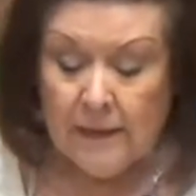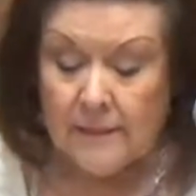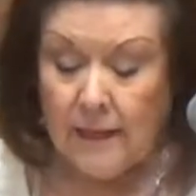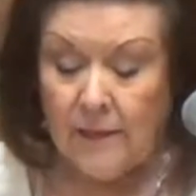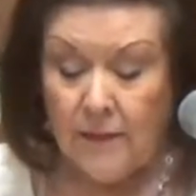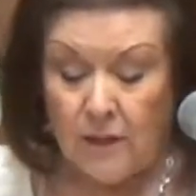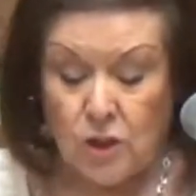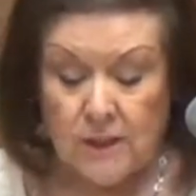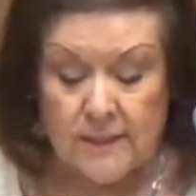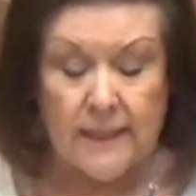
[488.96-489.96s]
Because I thought
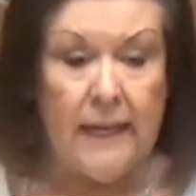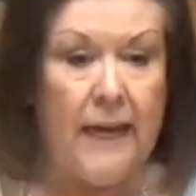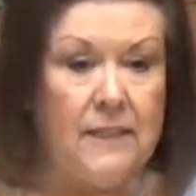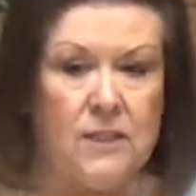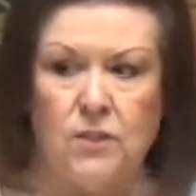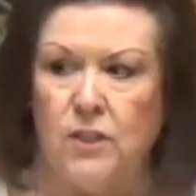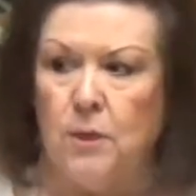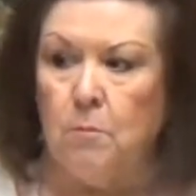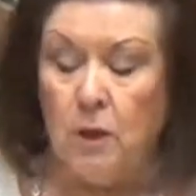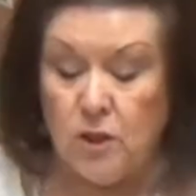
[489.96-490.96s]
just in case there's an
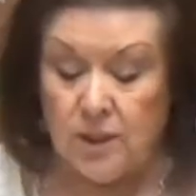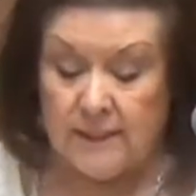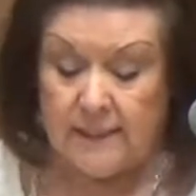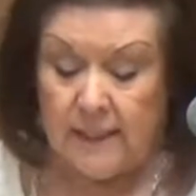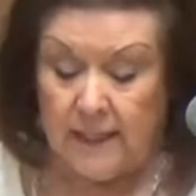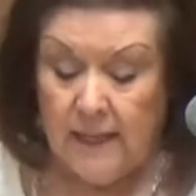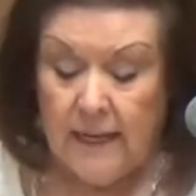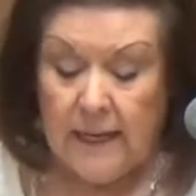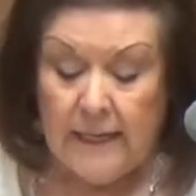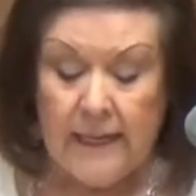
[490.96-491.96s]
emergency
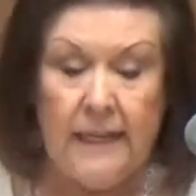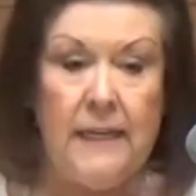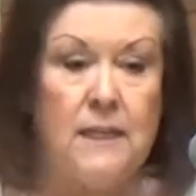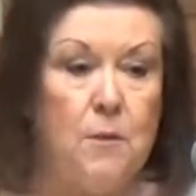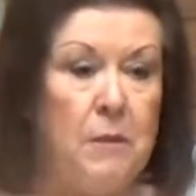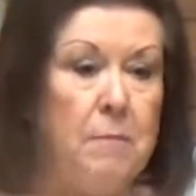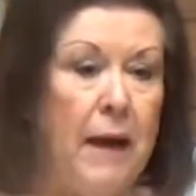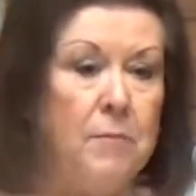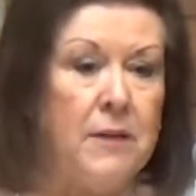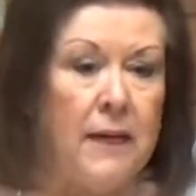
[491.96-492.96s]
and he needed to be
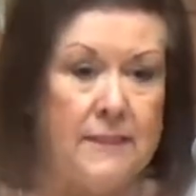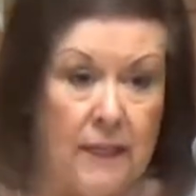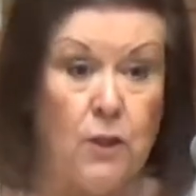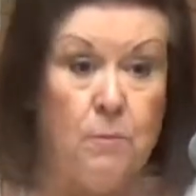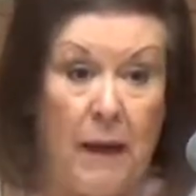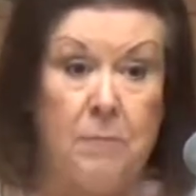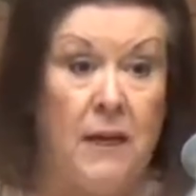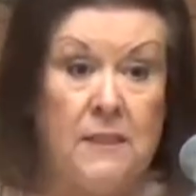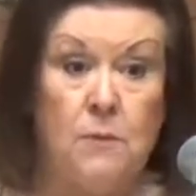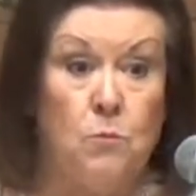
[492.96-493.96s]
baptized, I could
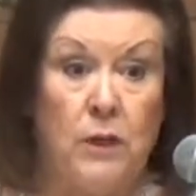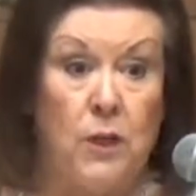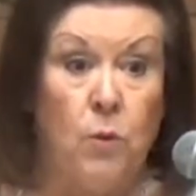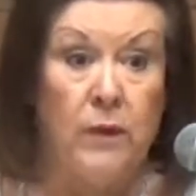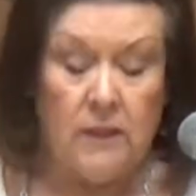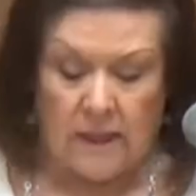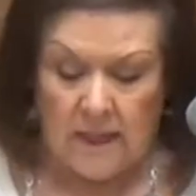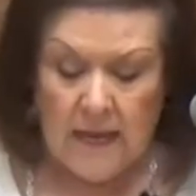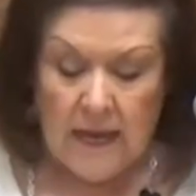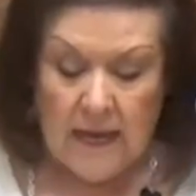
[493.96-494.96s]
baptize him really
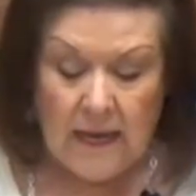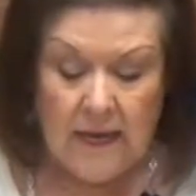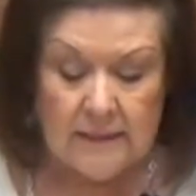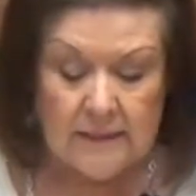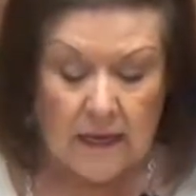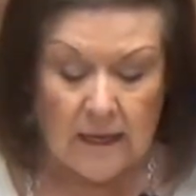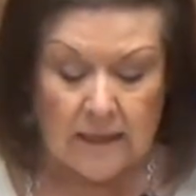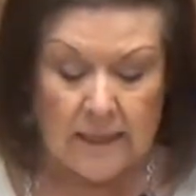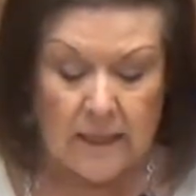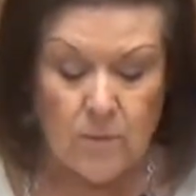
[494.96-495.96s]
quickly. And
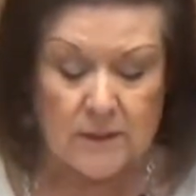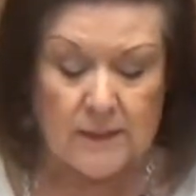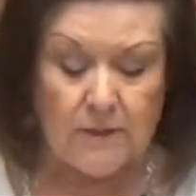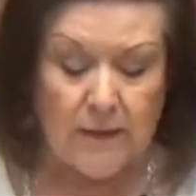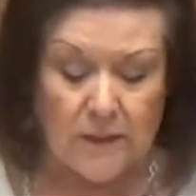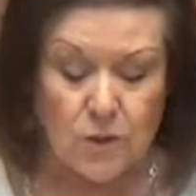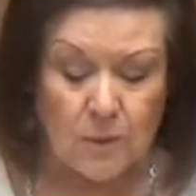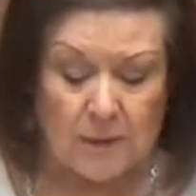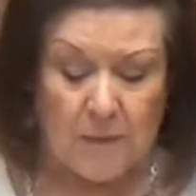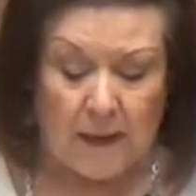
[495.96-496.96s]
uh, he was
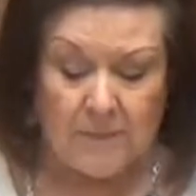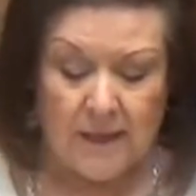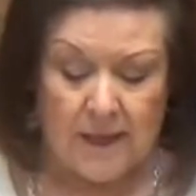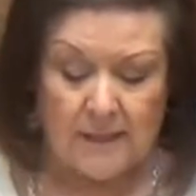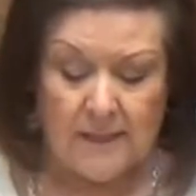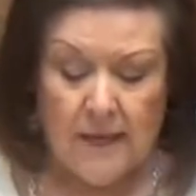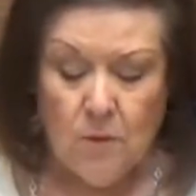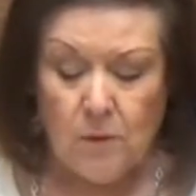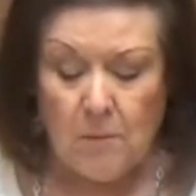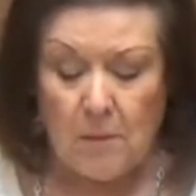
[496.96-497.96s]
eventually baptized
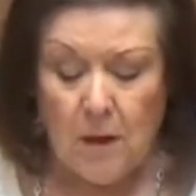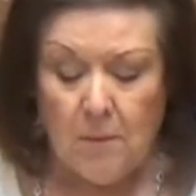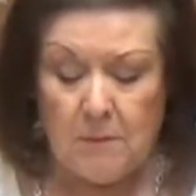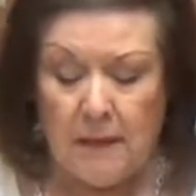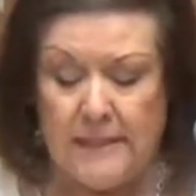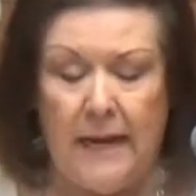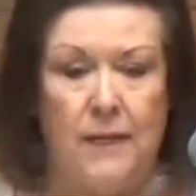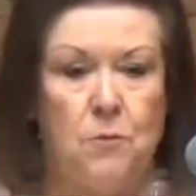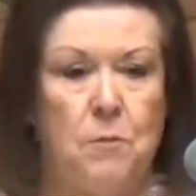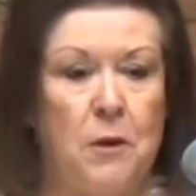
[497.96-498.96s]
when my mom and my
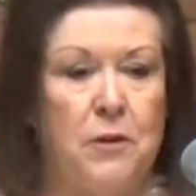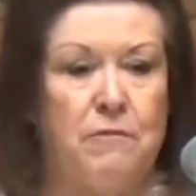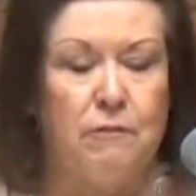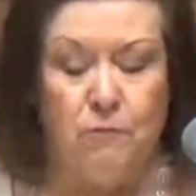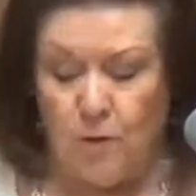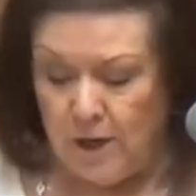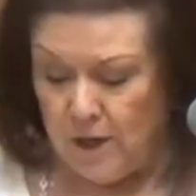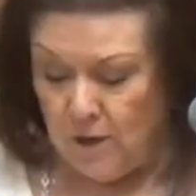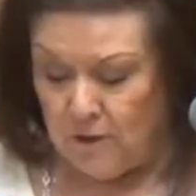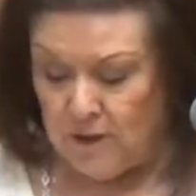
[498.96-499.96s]
daddy were married for 40
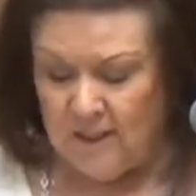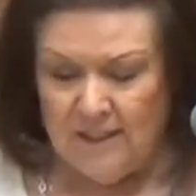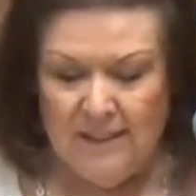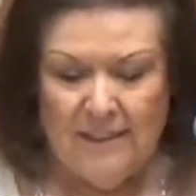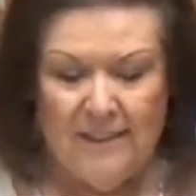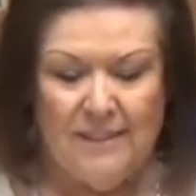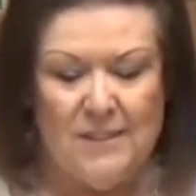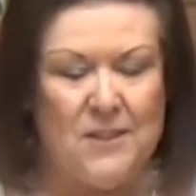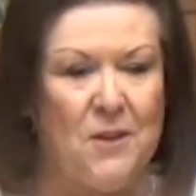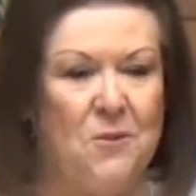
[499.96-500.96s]
years.
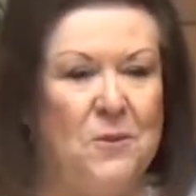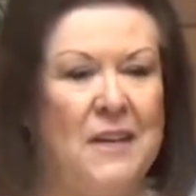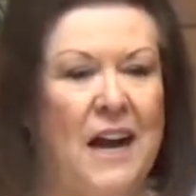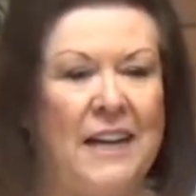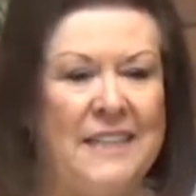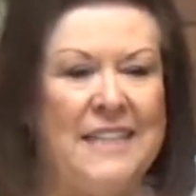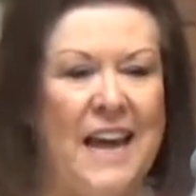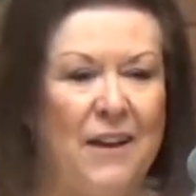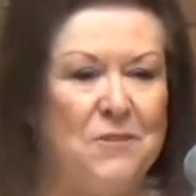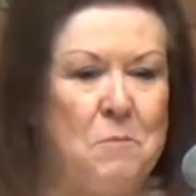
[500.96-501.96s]
So I didn't
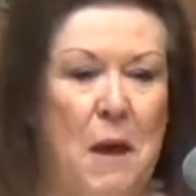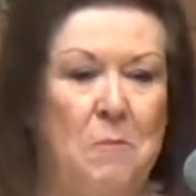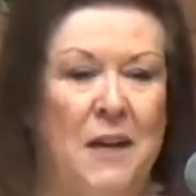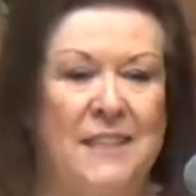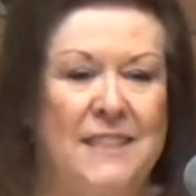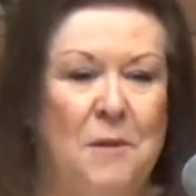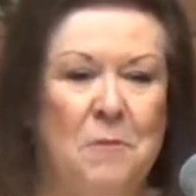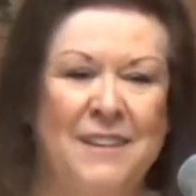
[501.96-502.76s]
have to baptize him.